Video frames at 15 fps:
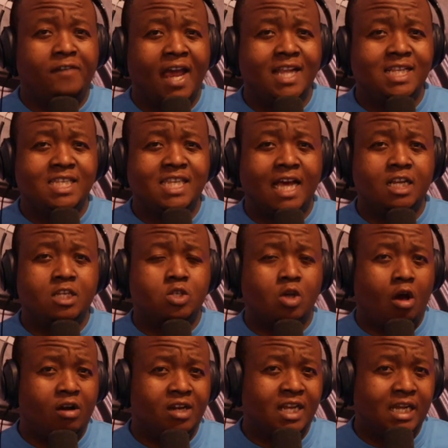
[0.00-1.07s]
event
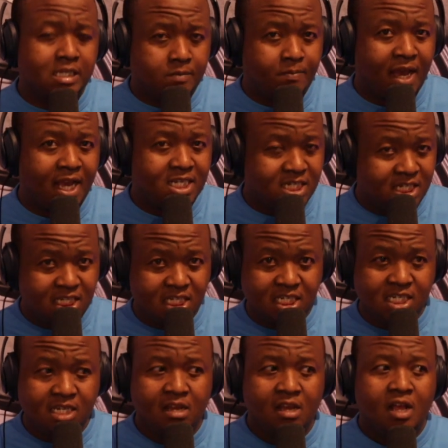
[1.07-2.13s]
that is organized by
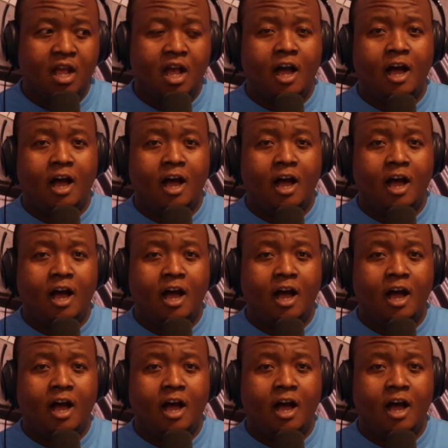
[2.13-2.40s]
Gigi.